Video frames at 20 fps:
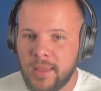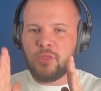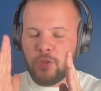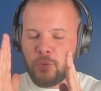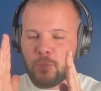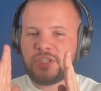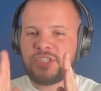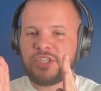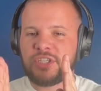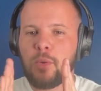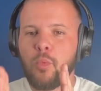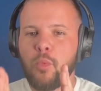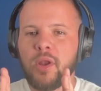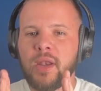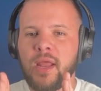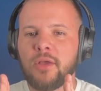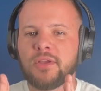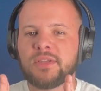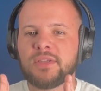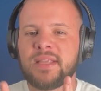There was someone
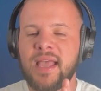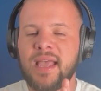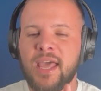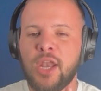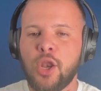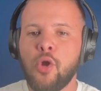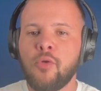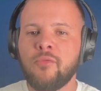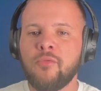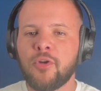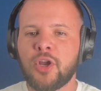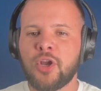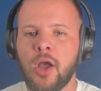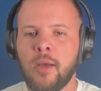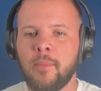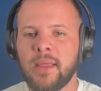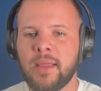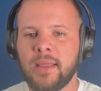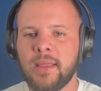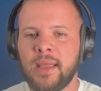else that had
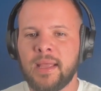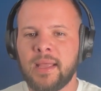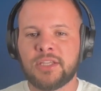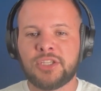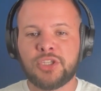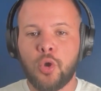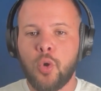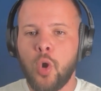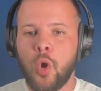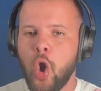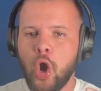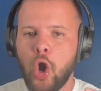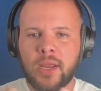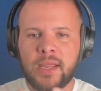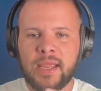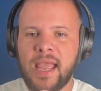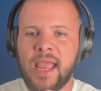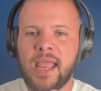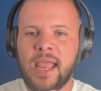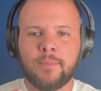overcome it. And so our
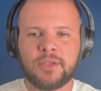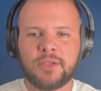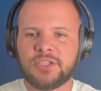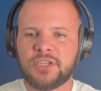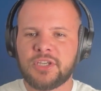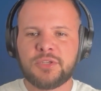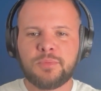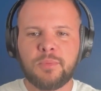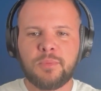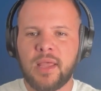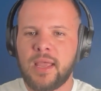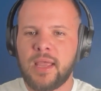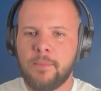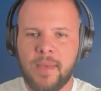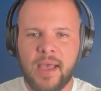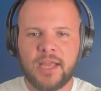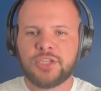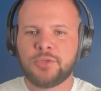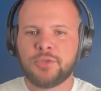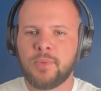game is just playing
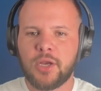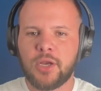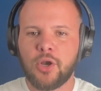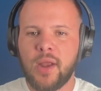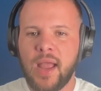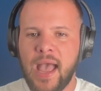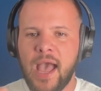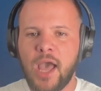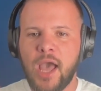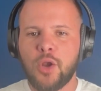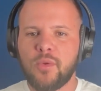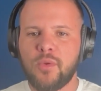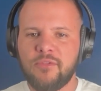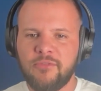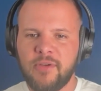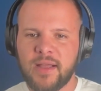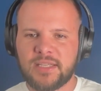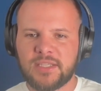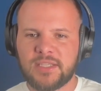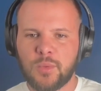matchmaker. How do we
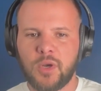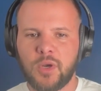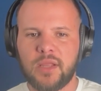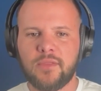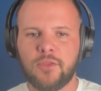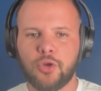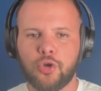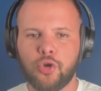find someone in the